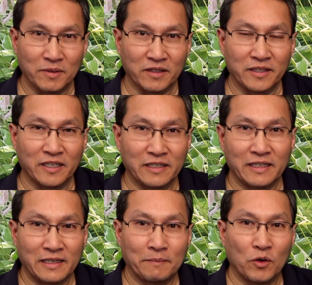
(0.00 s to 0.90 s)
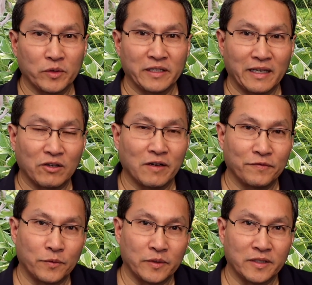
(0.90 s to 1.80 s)
month yet. again, I'm holding that
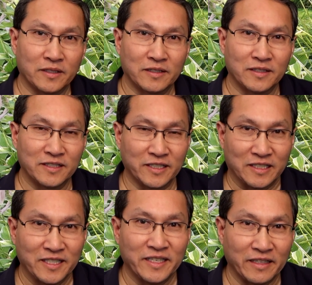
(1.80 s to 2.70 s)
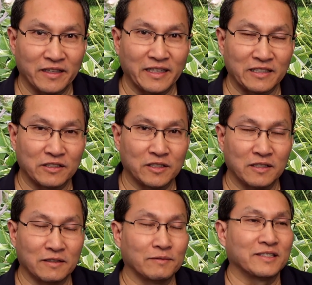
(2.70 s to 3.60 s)
off for the, the 16th. That's
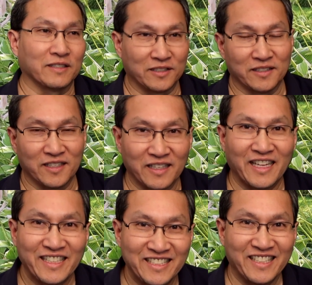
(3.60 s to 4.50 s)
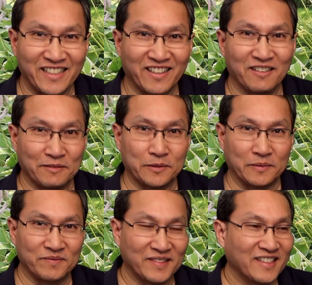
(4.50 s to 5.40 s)
16th, uh, the 19th.
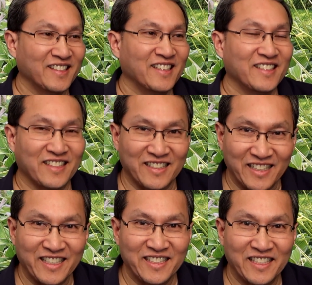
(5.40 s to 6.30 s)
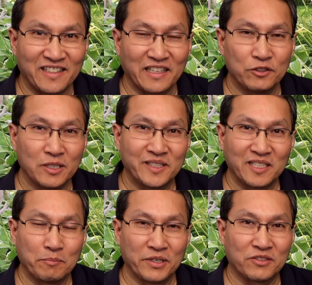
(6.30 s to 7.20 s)
Oh, the 19th. I usually
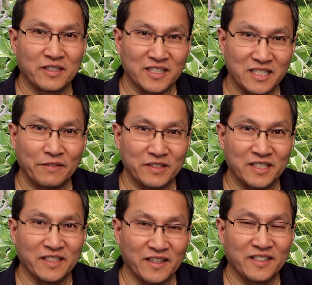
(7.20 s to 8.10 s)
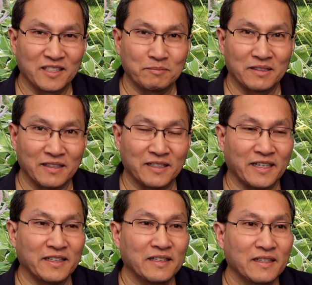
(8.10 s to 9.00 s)
take the picture on the 17th, something like
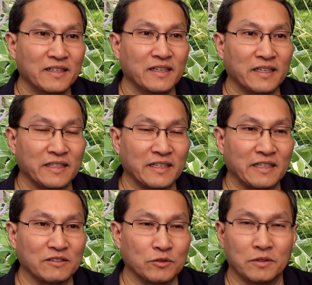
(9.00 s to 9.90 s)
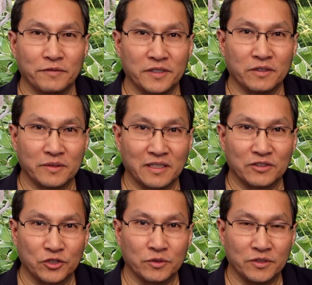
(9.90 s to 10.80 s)
that. And then I'll do the video and I'll
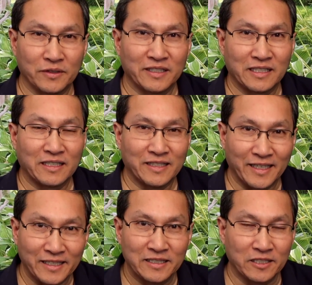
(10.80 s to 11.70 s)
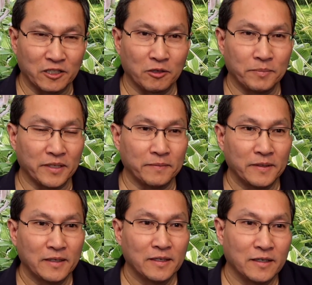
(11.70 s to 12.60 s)
show it to you guys on the 19th. But
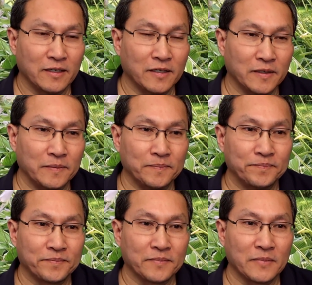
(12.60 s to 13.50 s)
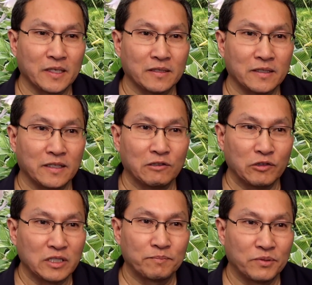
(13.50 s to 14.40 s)
um, it
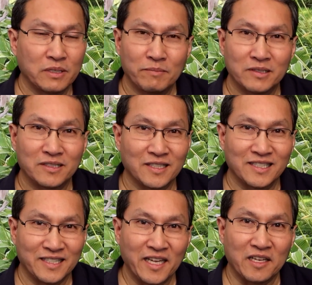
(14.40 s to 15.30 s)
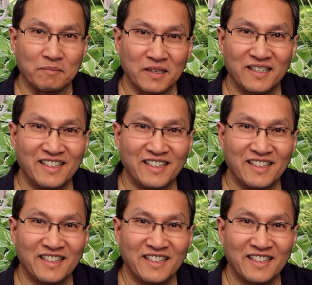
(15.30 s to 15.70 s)
looks pretty much the same.